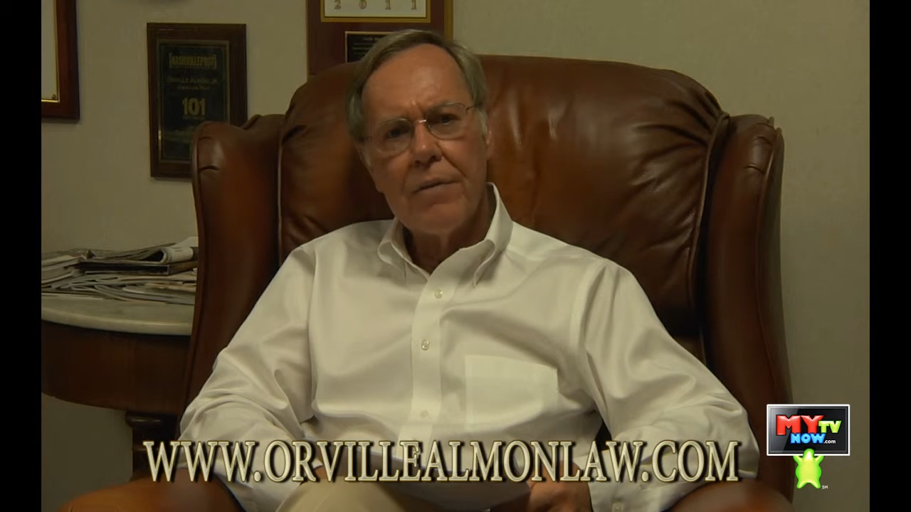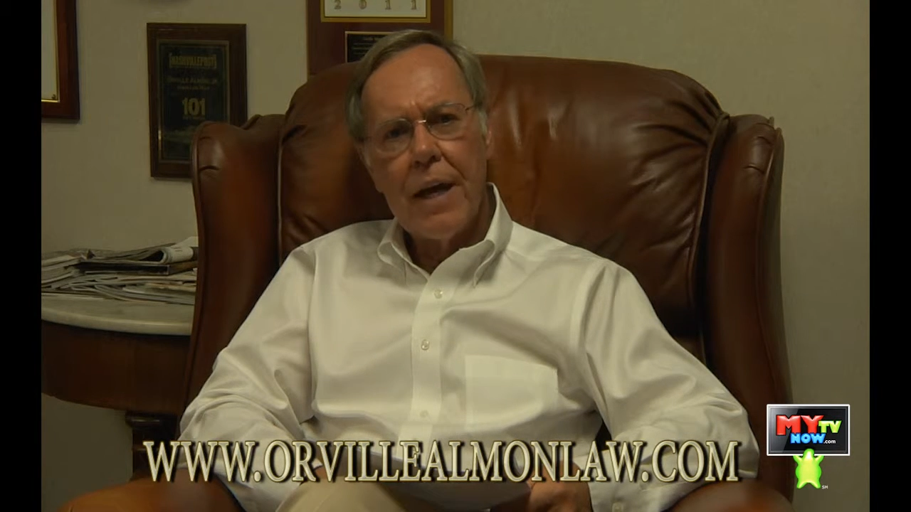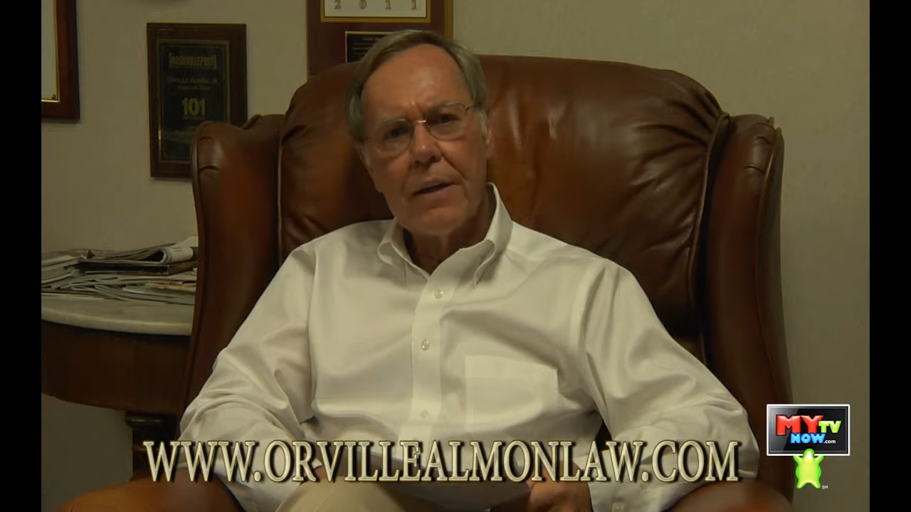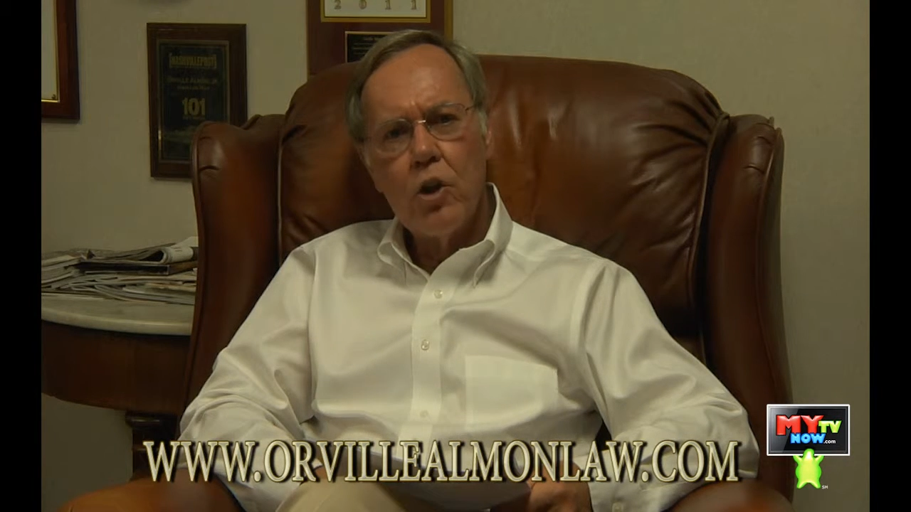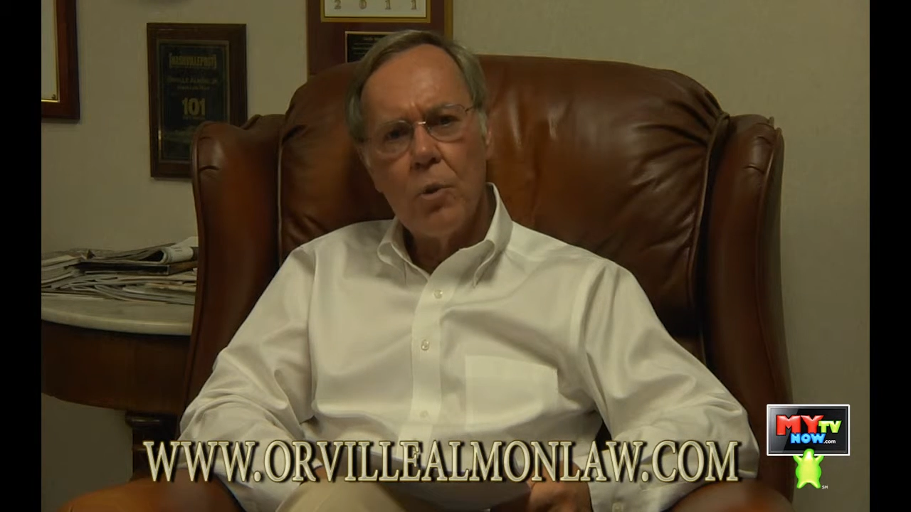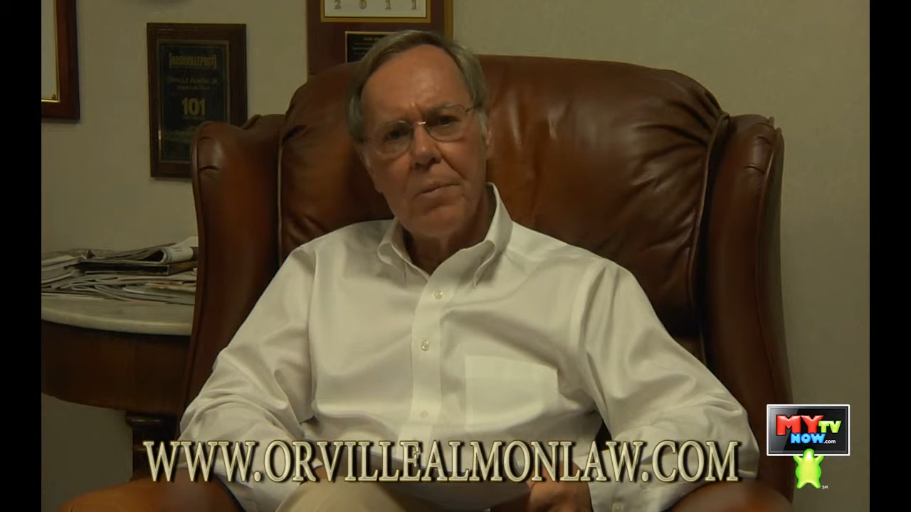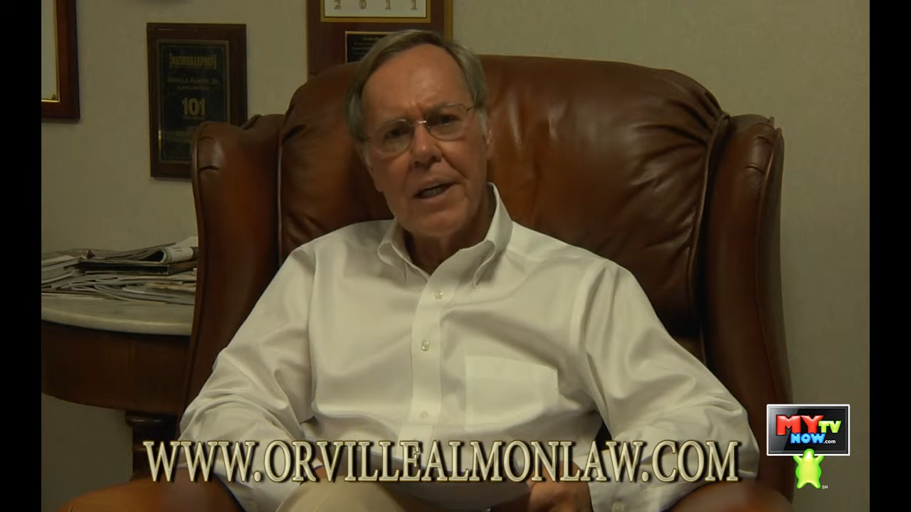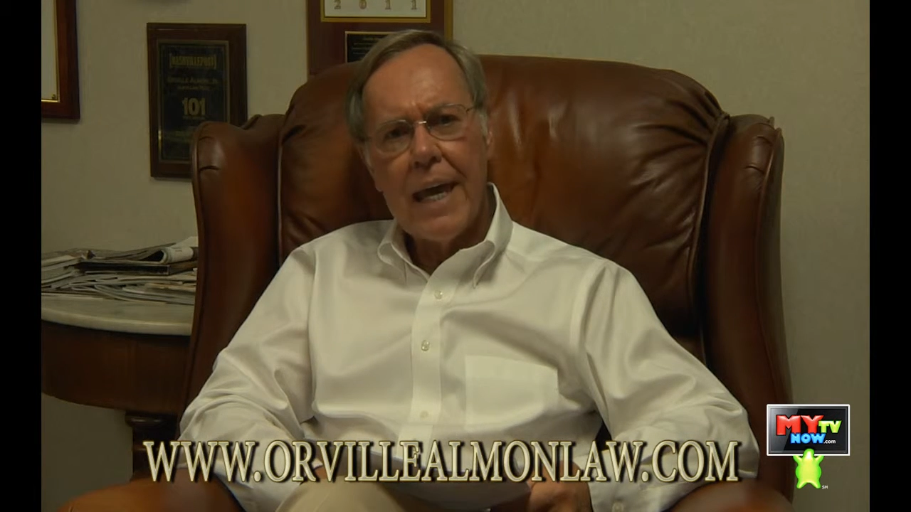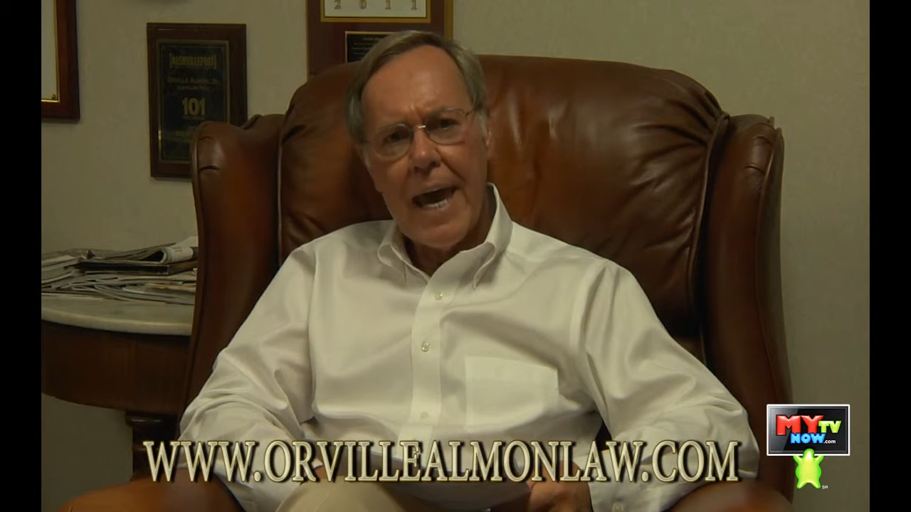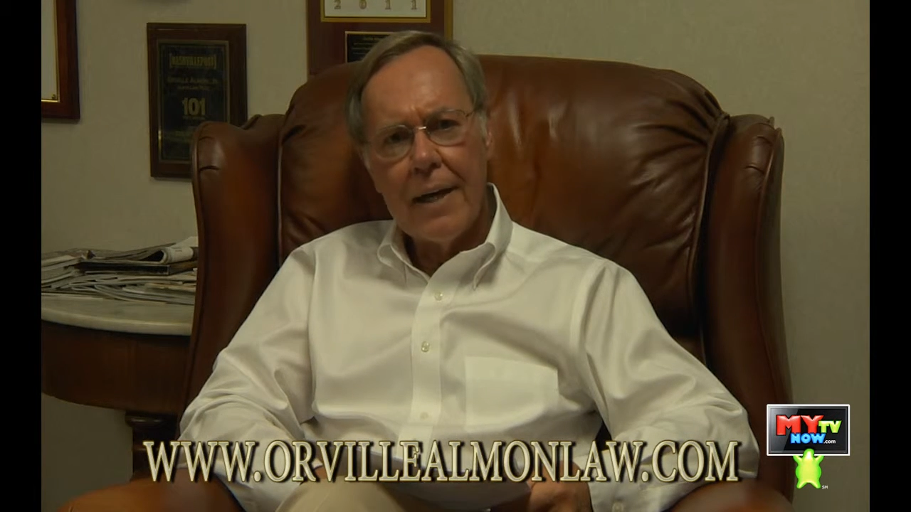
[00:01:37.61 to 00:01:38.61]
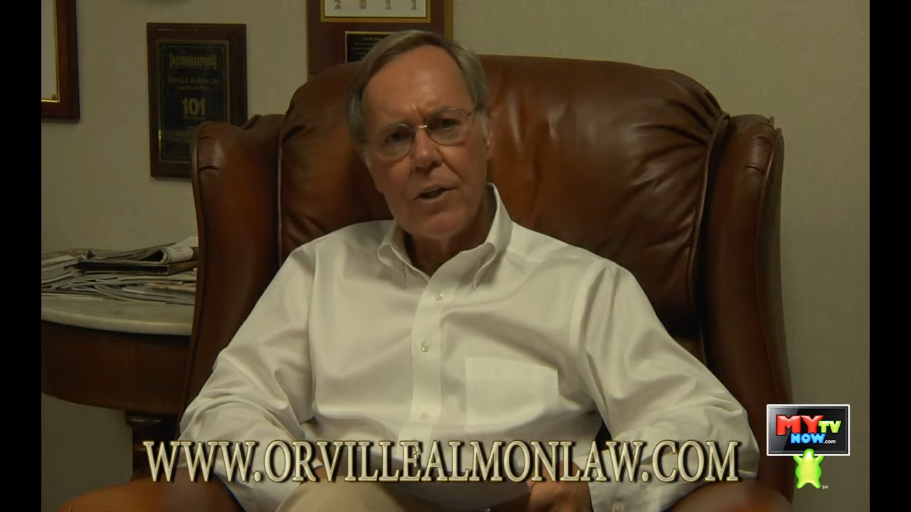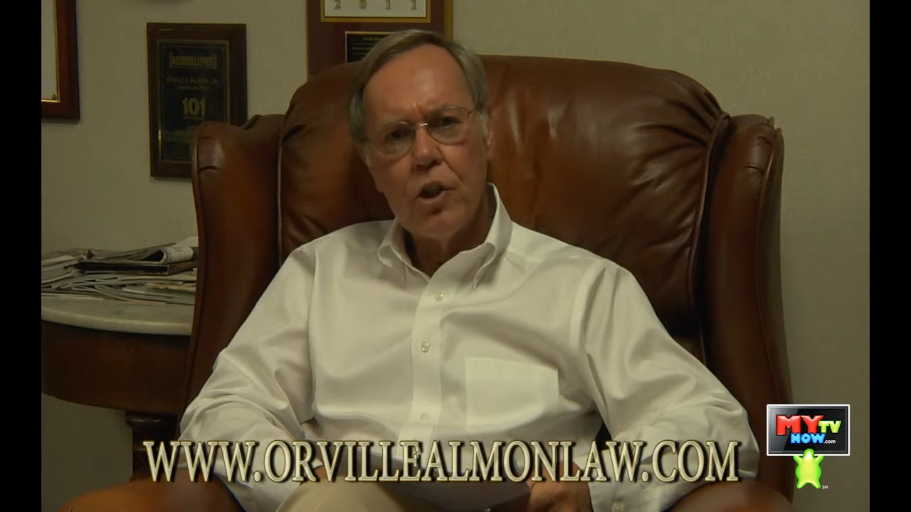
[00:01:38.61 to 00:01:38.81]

that you'll be accounted